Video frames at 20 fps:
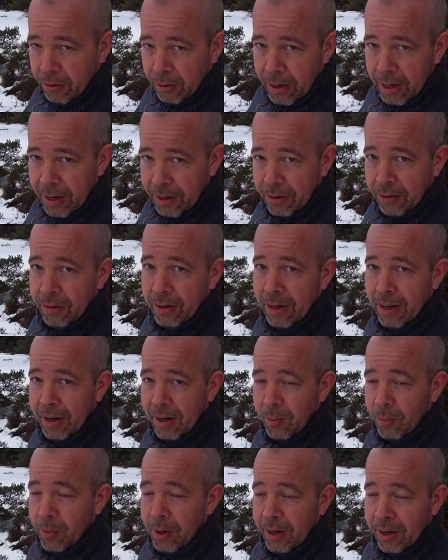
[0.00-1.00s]
land on the
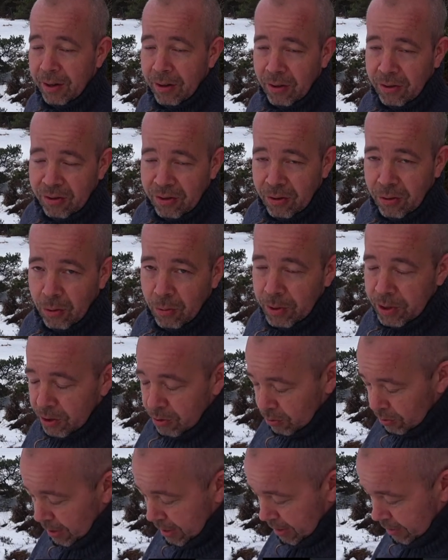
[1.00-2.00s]
landing pad. It doesn't always
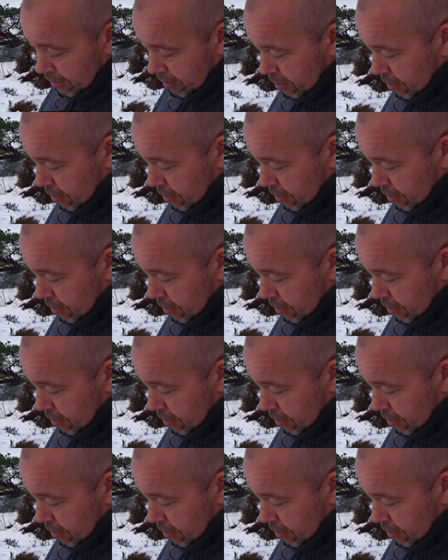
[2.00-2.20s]
do that.